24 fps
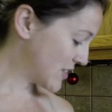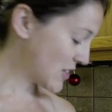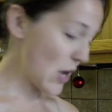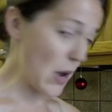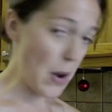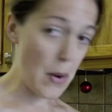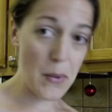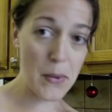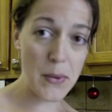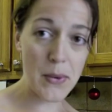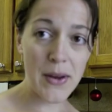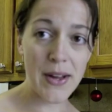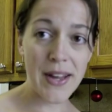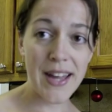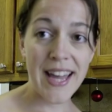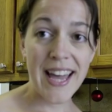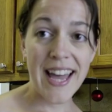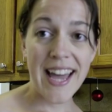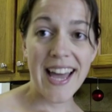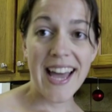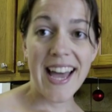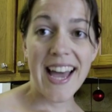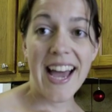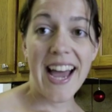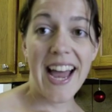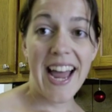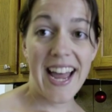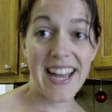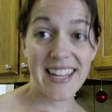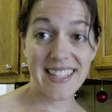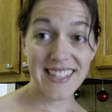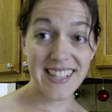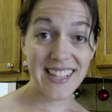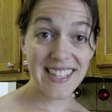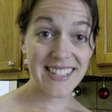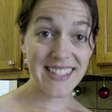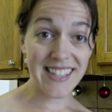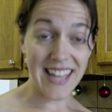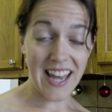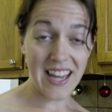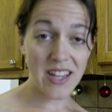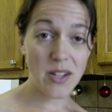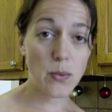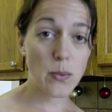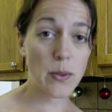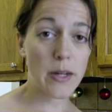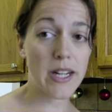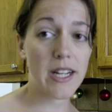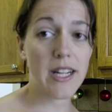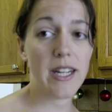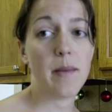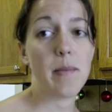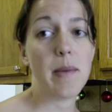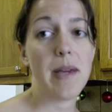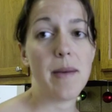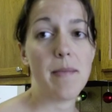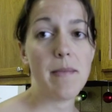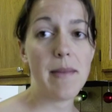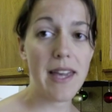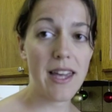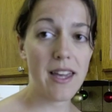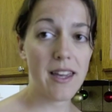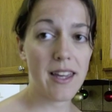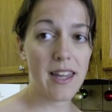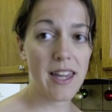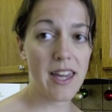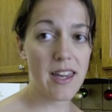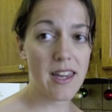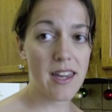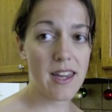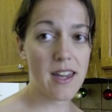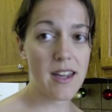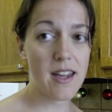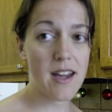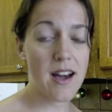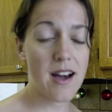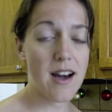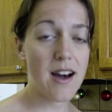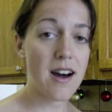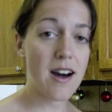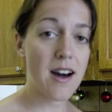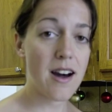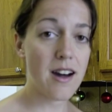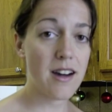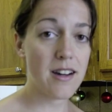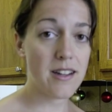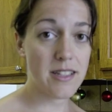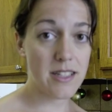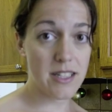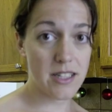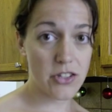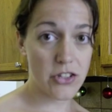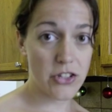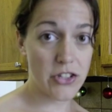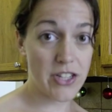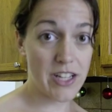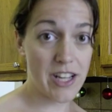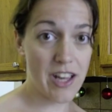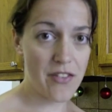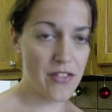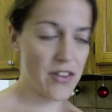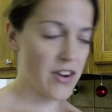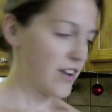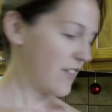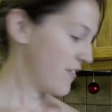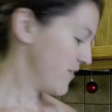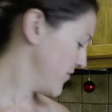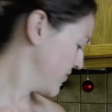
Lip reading: So, as I said, we're going to be making a dish together.